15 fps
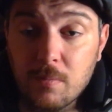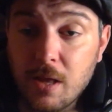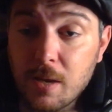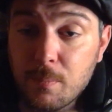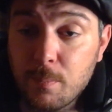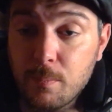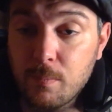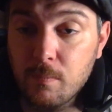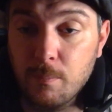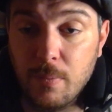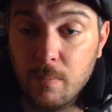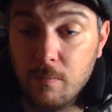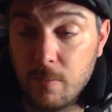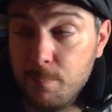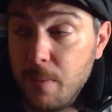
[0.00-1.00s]
Like,
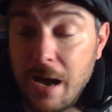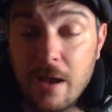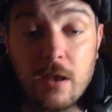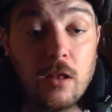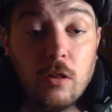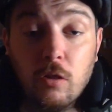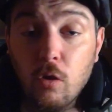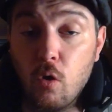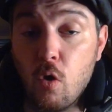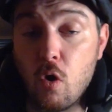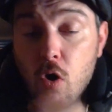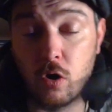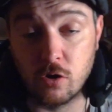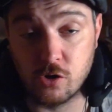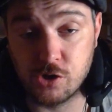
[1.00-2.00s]
by a
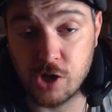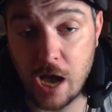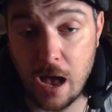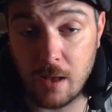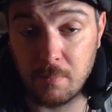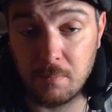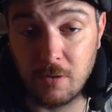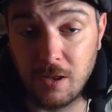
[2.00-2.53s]
long shot,